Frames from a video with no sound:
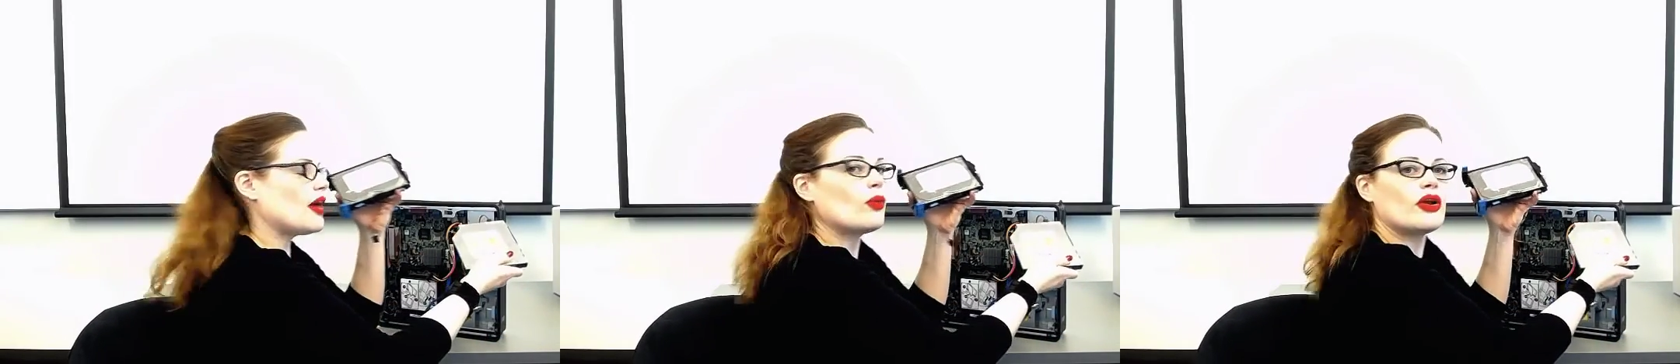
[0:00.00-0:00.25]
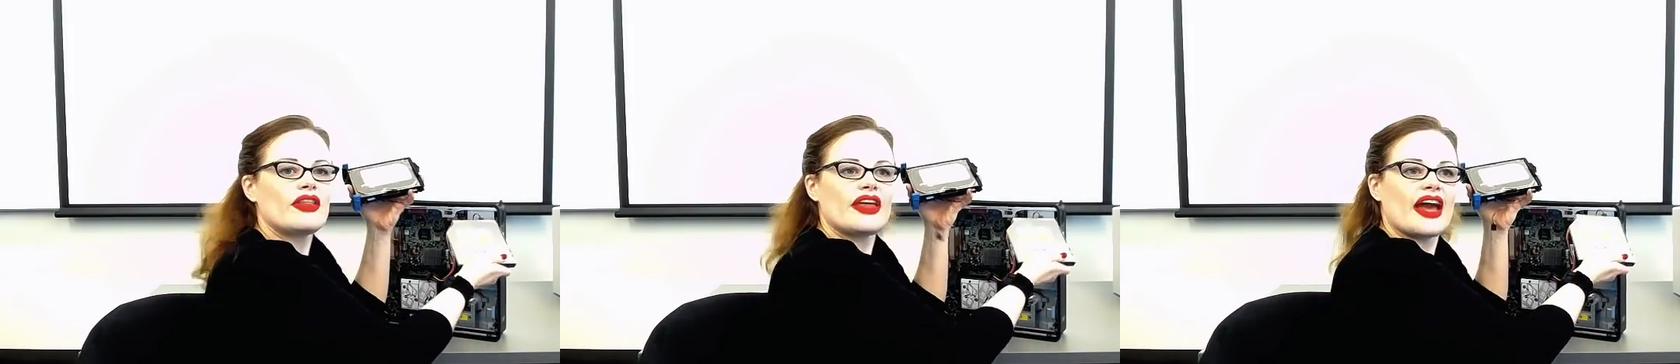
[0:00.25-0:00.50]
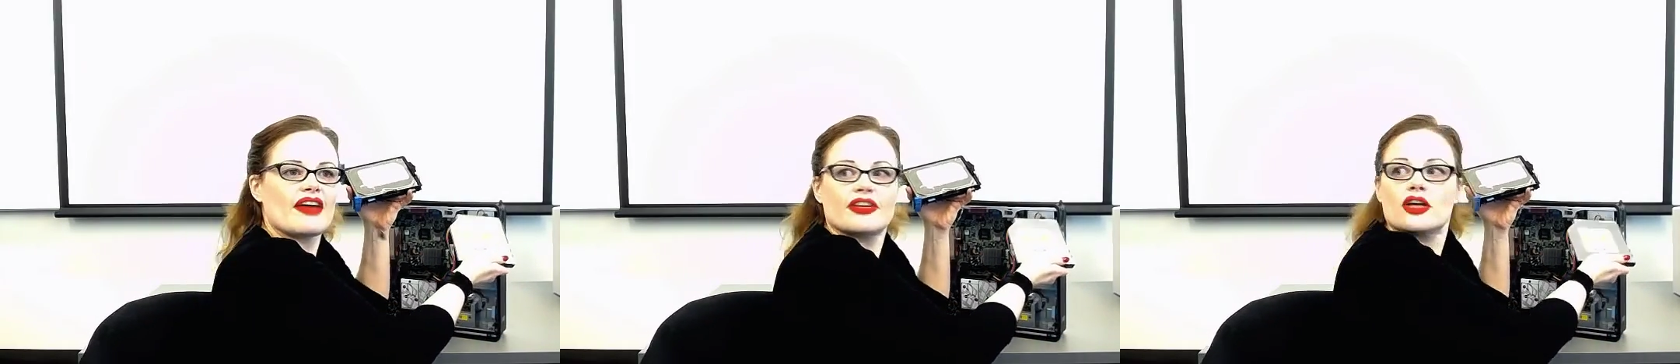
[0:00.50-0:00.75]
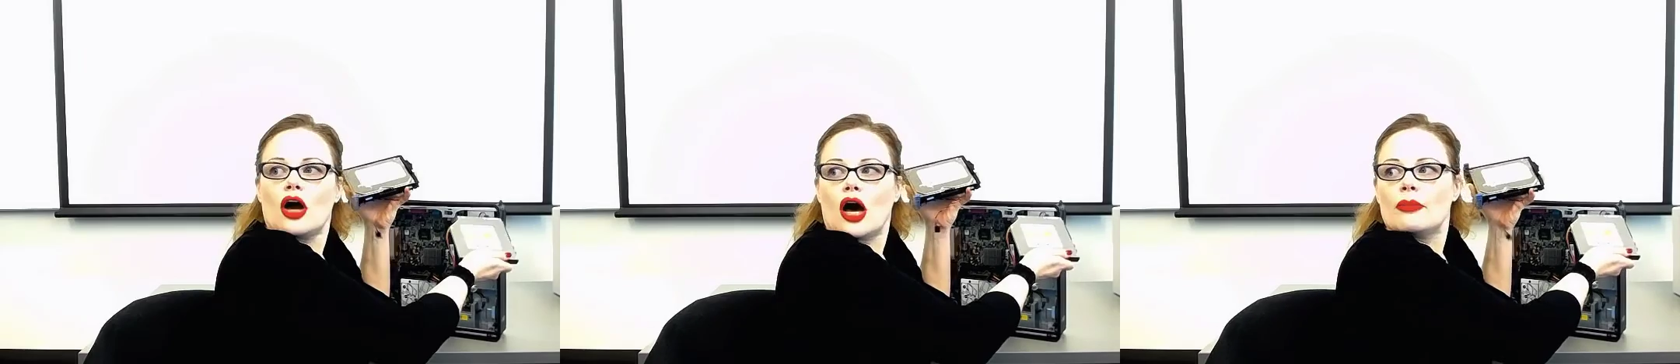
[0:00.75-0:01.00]
What do they have in
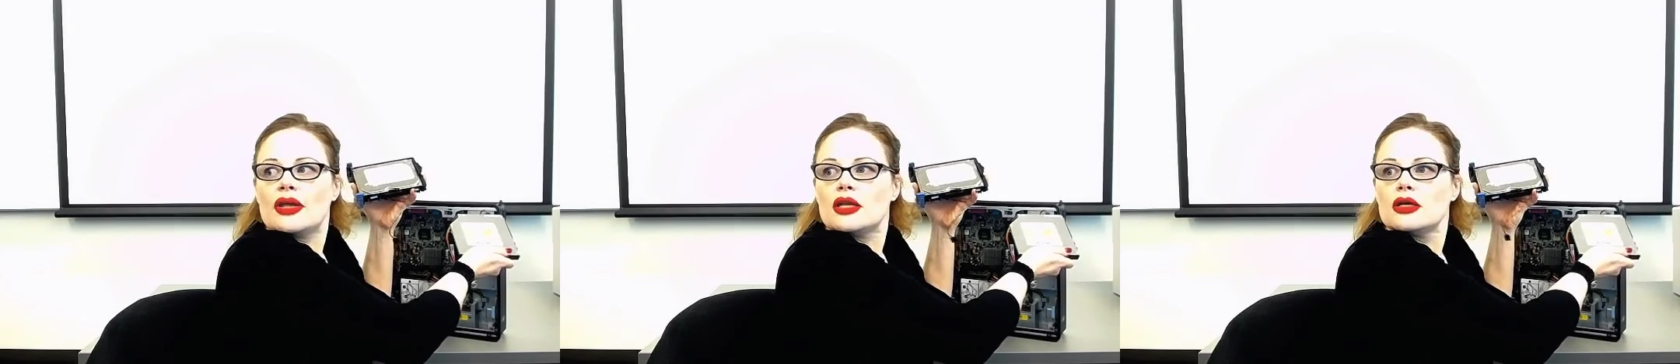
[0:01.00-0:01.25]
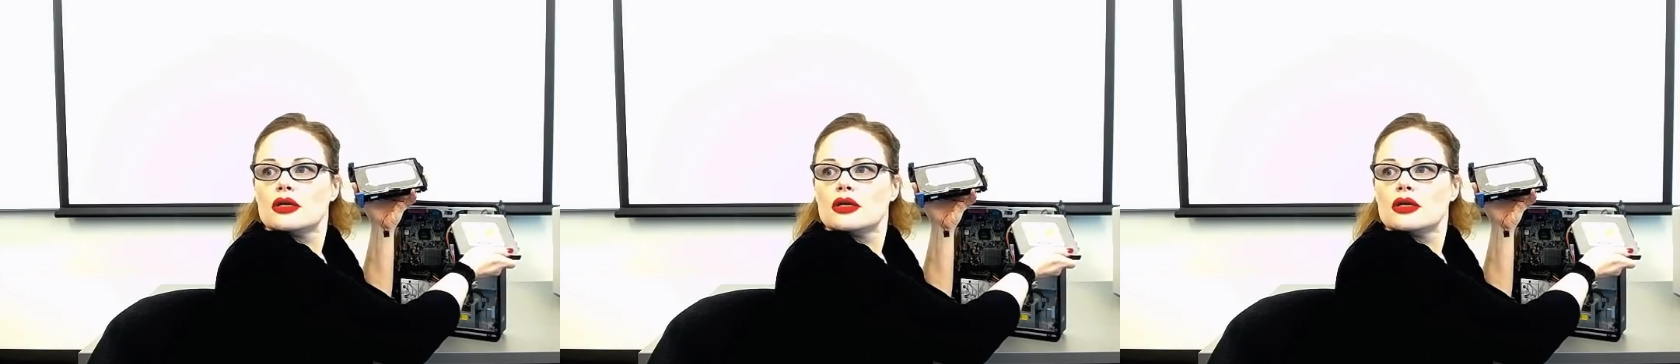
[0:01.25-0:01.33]
common?